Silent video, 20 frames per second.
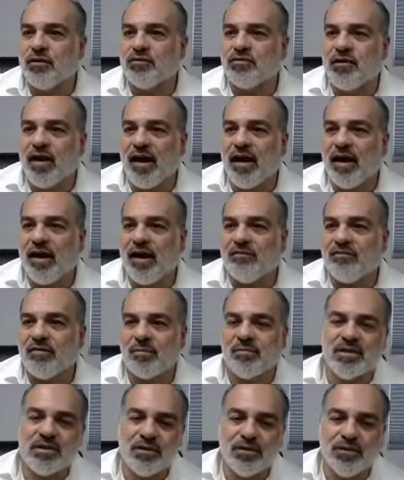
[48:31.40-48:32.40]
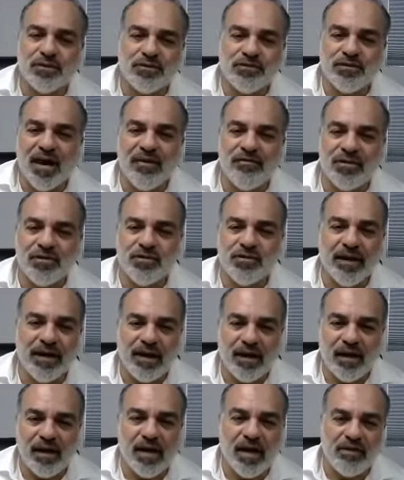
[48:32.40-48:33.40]
drive. I'm a slow driver, so I get
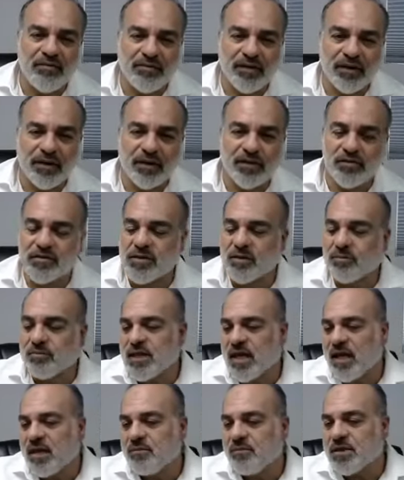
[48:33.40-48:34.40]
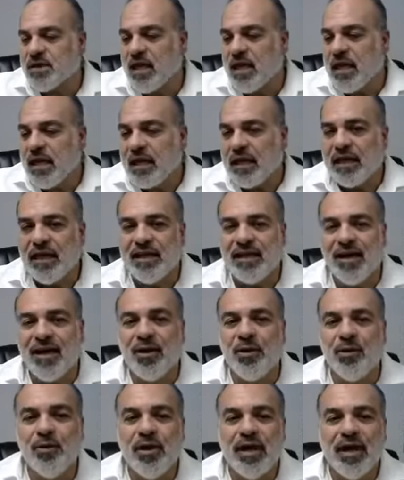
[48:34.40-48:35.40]
a lot of fingers sometimes, and
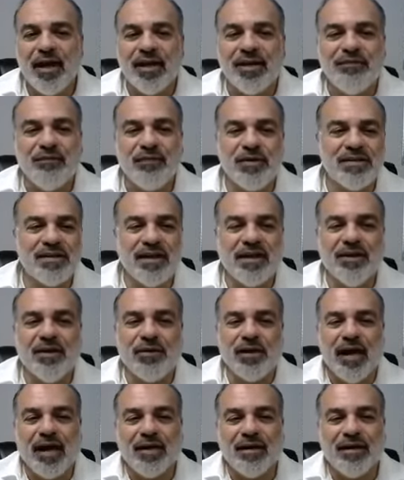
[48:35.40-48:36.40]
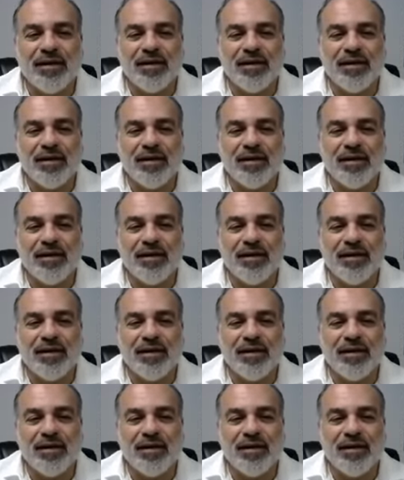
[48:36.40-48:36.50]
the first thing go like,